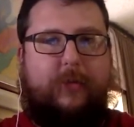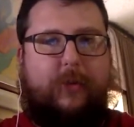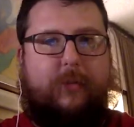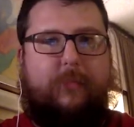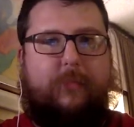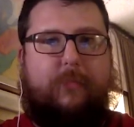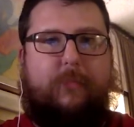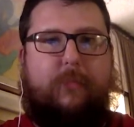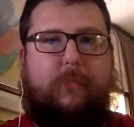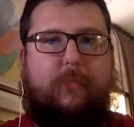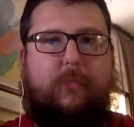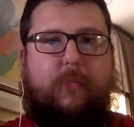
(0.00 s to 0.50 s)

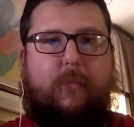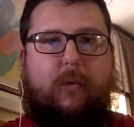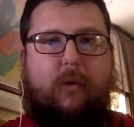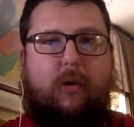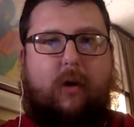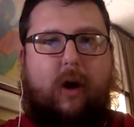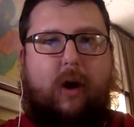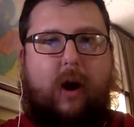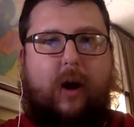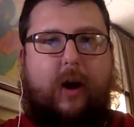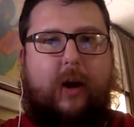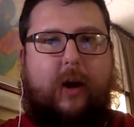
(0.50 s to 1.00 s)

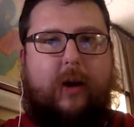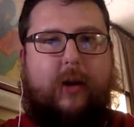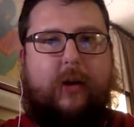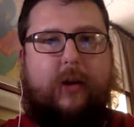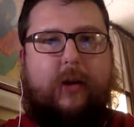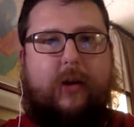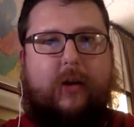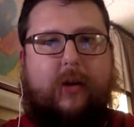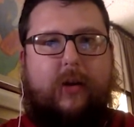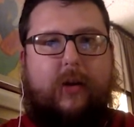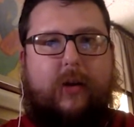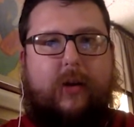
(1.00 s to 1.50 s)
moronic.
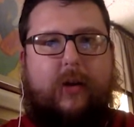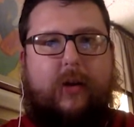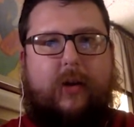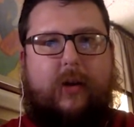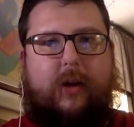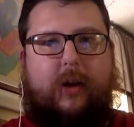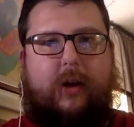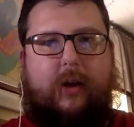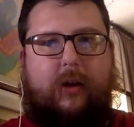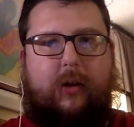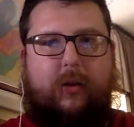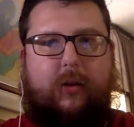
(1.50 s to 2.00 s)

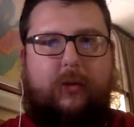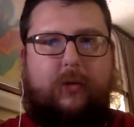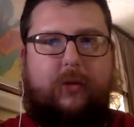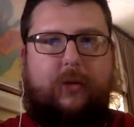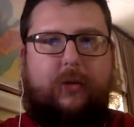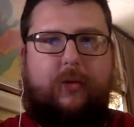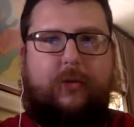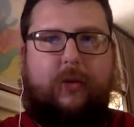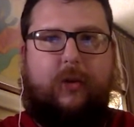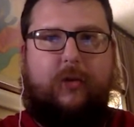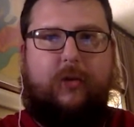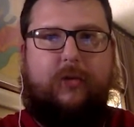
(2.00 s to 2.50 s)
He's a
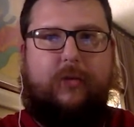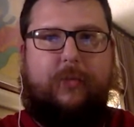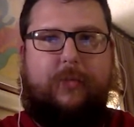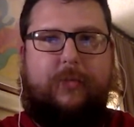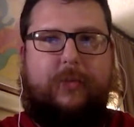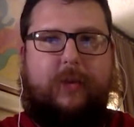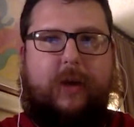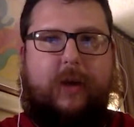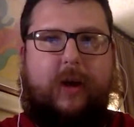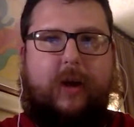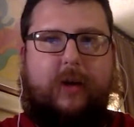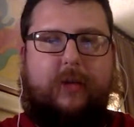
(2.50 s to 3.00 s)

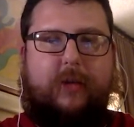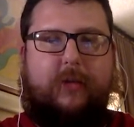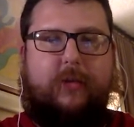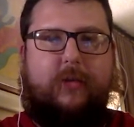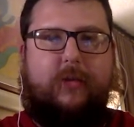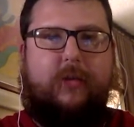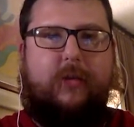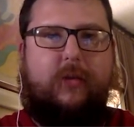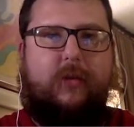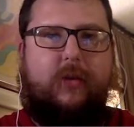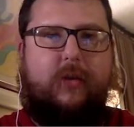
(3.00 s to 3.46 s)
socialist sucks,